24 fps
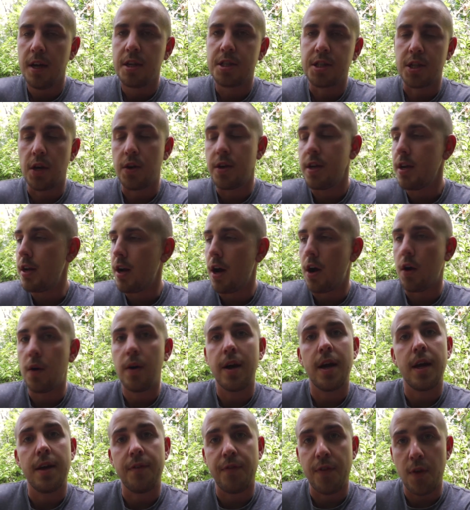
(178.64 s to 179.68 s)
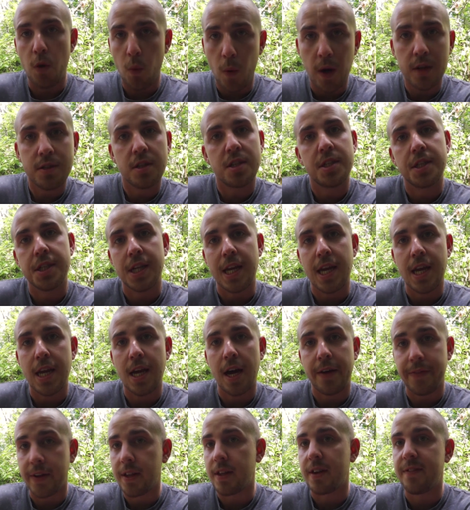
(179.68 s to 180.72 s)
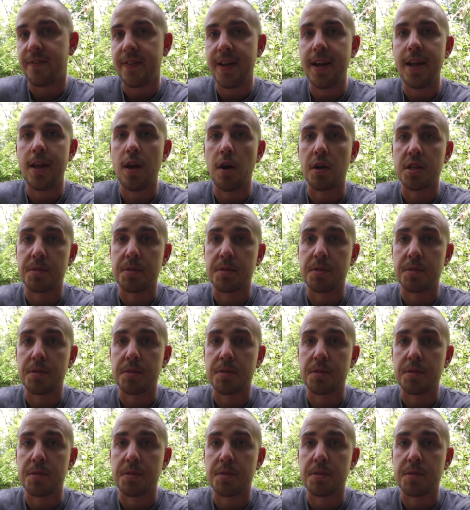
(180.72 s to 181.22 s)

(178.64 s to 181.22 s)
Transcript: So, you know, if you want to see another video